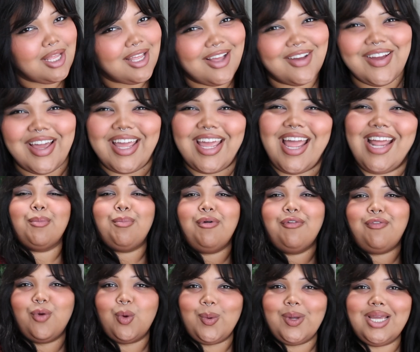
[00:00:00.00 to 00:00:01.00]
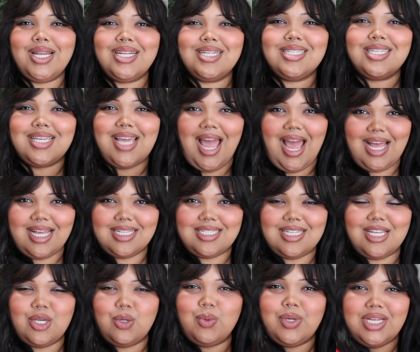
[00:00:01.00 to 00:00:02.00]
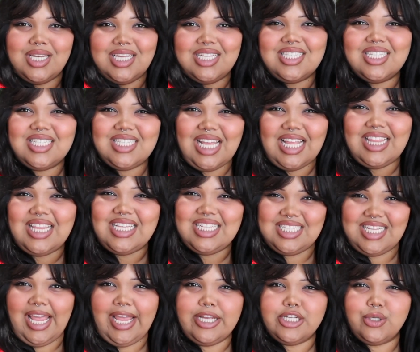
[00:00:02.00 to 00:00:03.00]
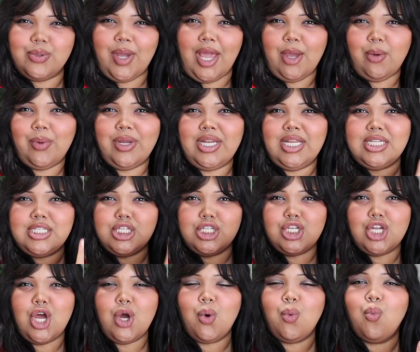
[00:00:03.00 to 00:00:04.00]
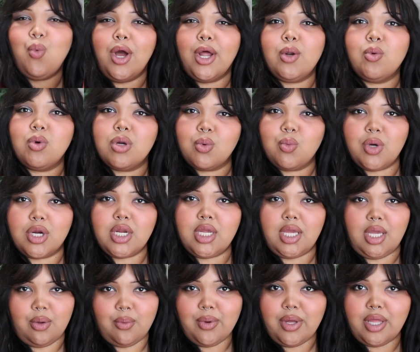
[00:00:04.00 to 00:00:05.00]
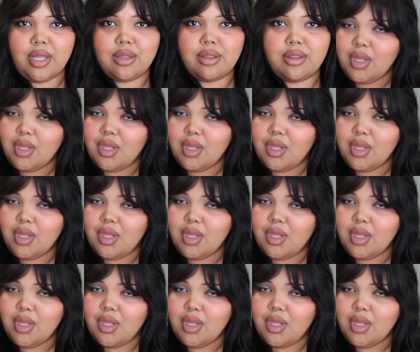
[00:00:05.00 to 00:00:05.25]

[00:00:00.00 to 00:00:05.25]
Okay, before we get into casting, we need to set the stage, okay? We need to know what we're working with.